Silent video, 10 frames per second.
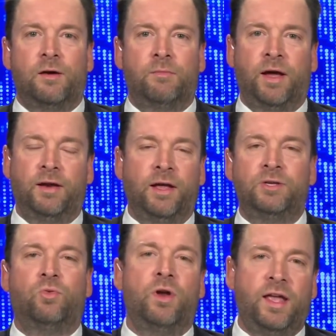But in
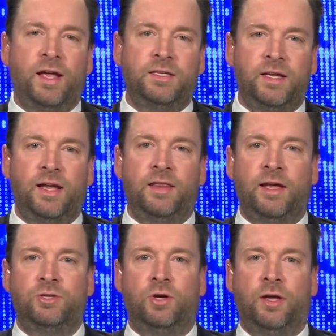twenty eighteen,
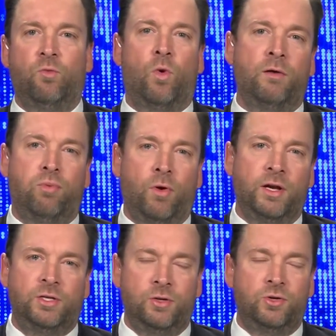they took in one
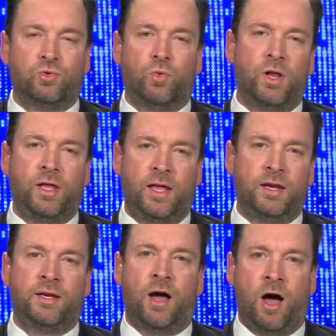point two
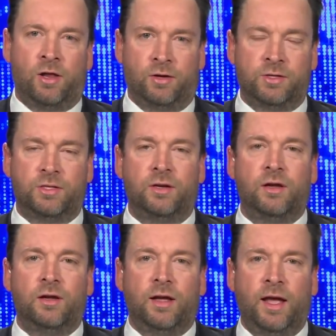trillion dollars
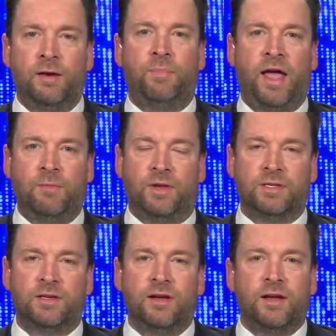in payments.